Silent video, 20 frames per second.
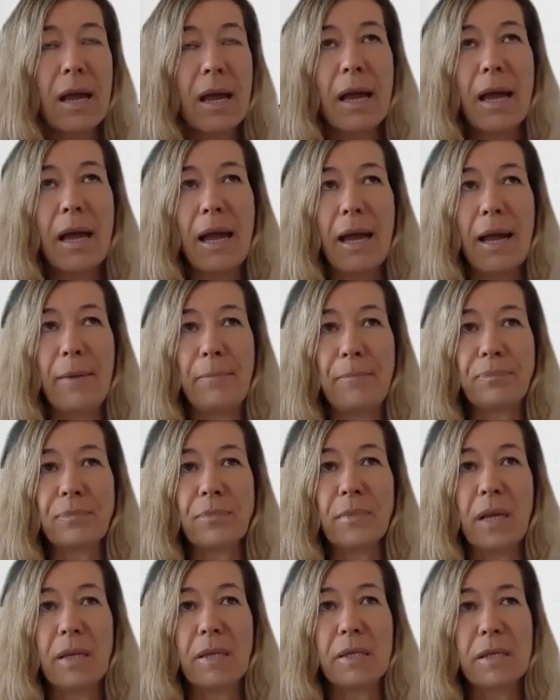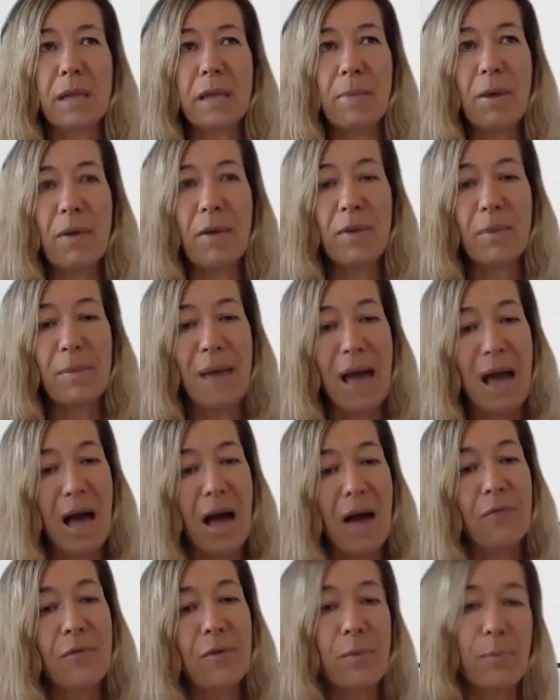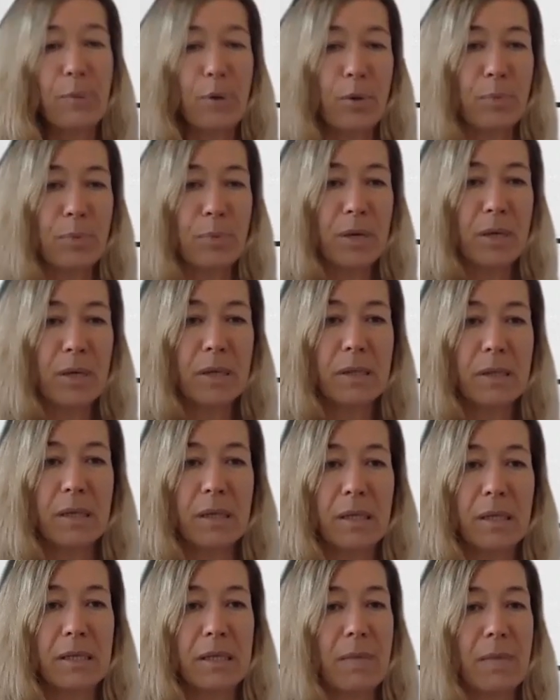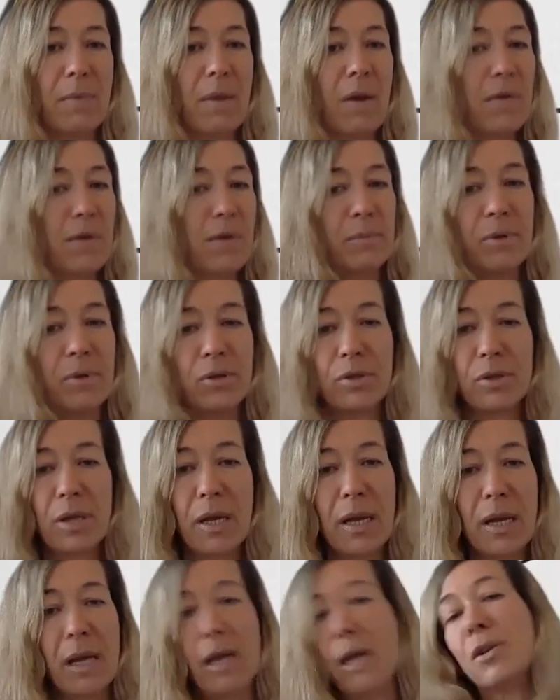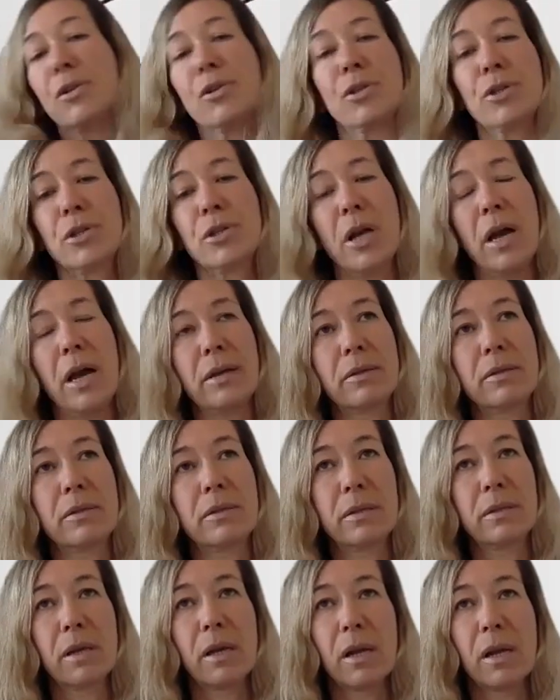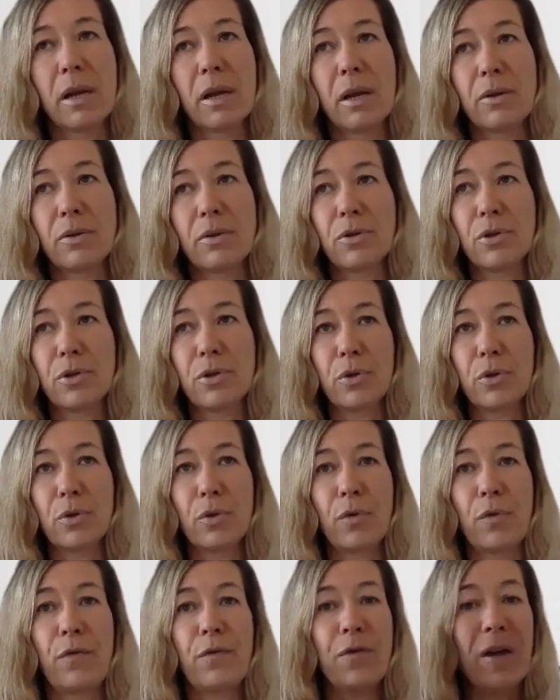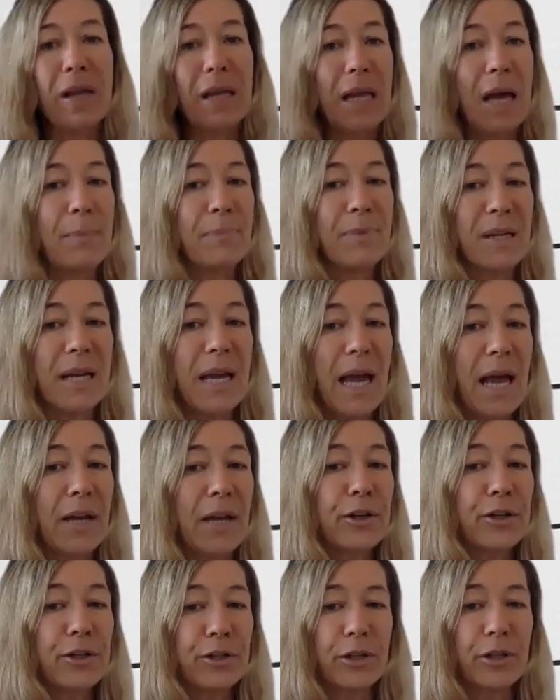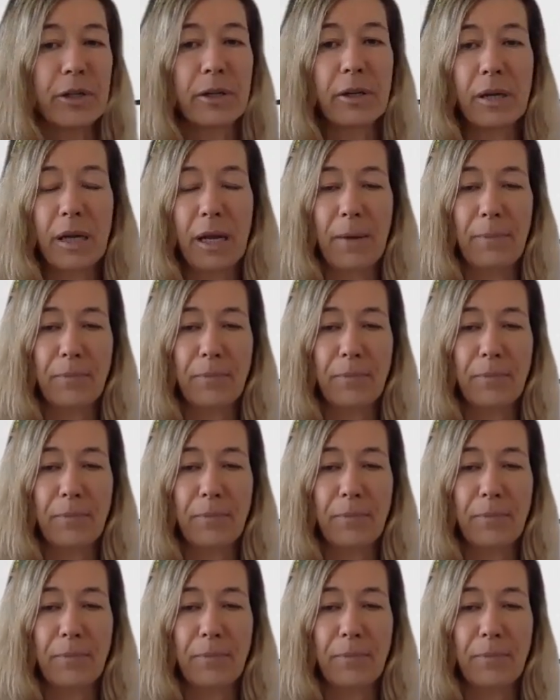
and some of them have a purpose, and some of them is just to fill up the calendar.